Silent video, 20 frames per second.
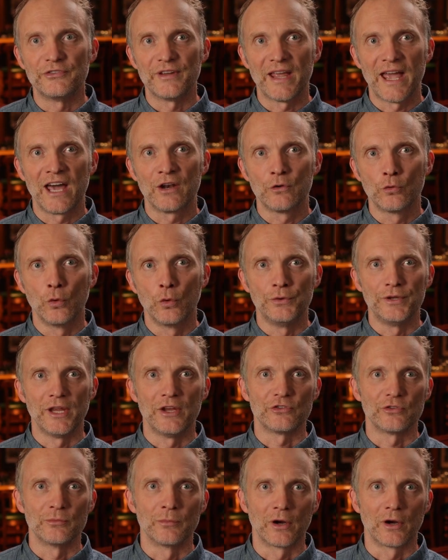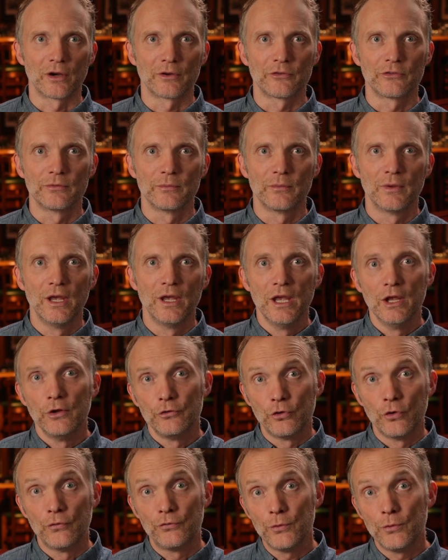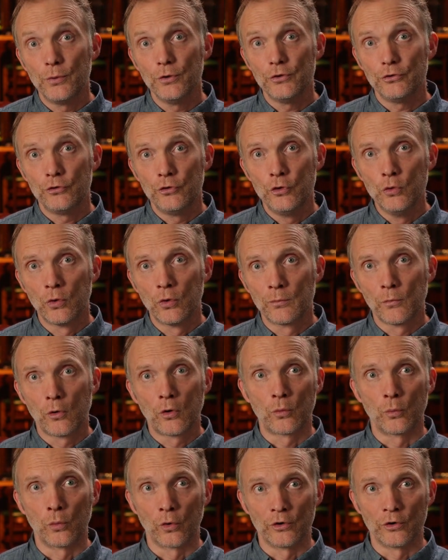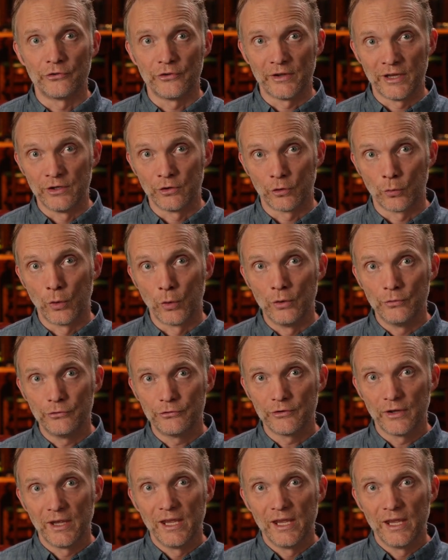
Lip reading: to add quotation marks. So if you put 2 or more words into quotes,